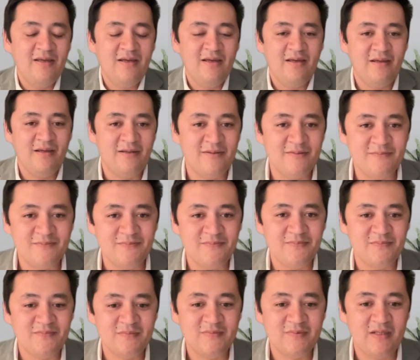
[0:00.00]

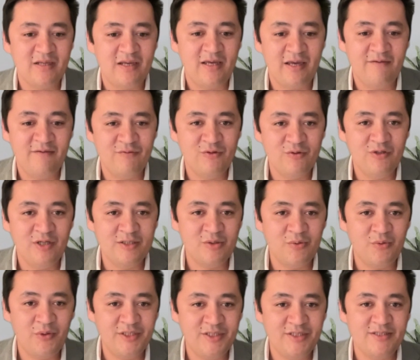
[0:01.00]
And I have two last
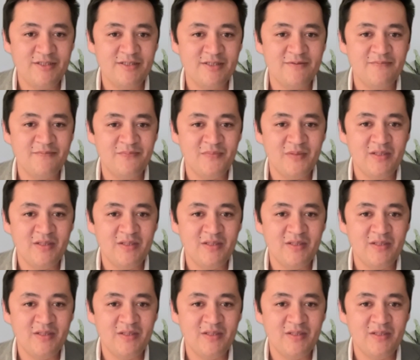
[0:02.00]
questions.